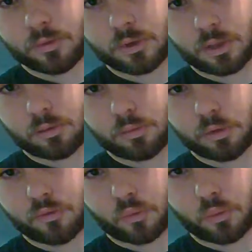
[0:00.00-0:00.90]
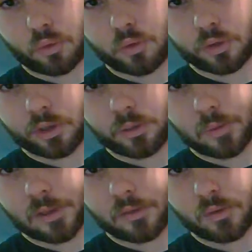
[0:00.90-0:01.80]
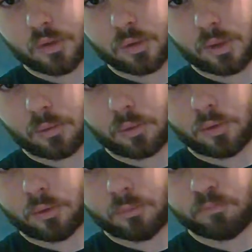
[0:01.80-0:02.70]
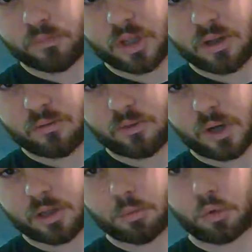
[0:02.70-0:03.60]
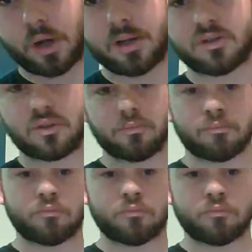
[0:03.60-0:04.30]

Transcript: got a little bit of a roll here, right? So you get that roll, and then it finally breaks.